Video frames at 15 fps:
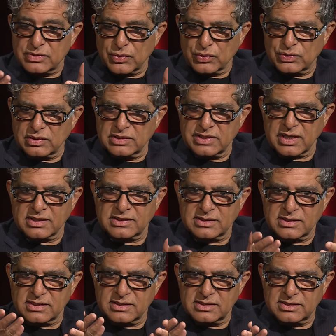social
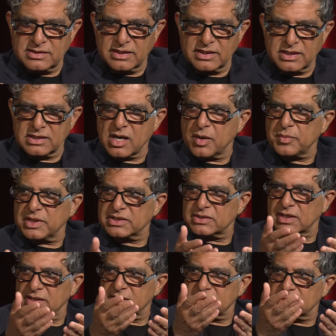justice, economic
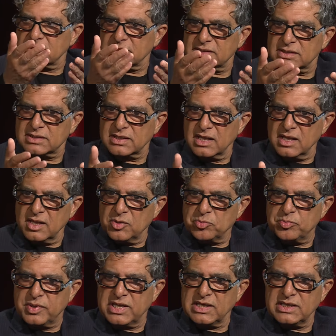justice,
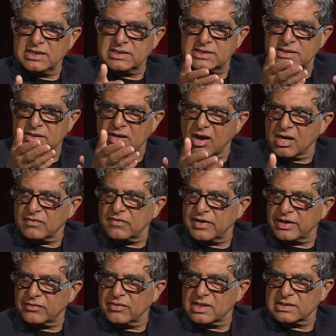peace,
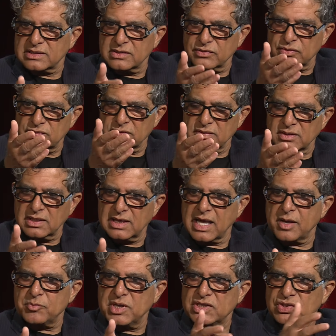conflict resolution,
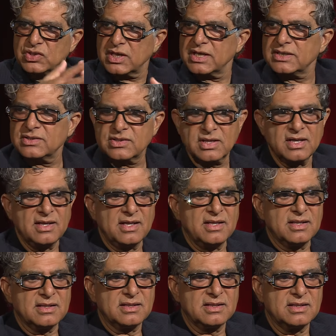climate change.
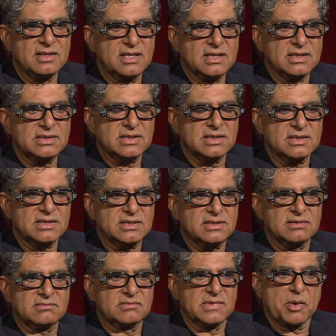This
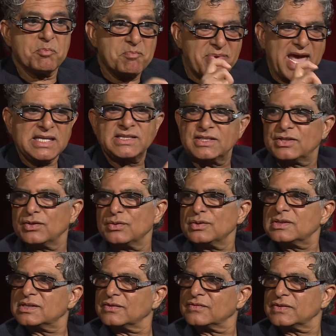is the best
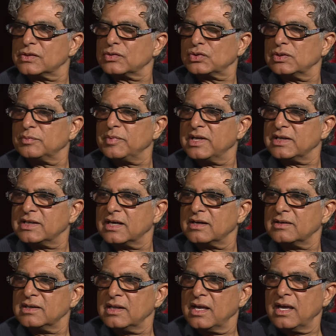use of social media.
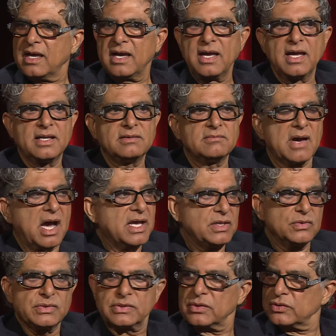And I
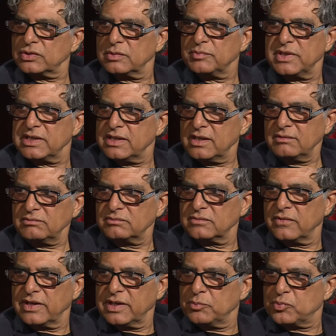use social media
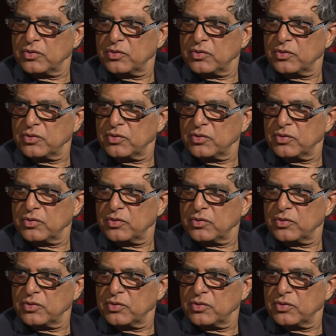very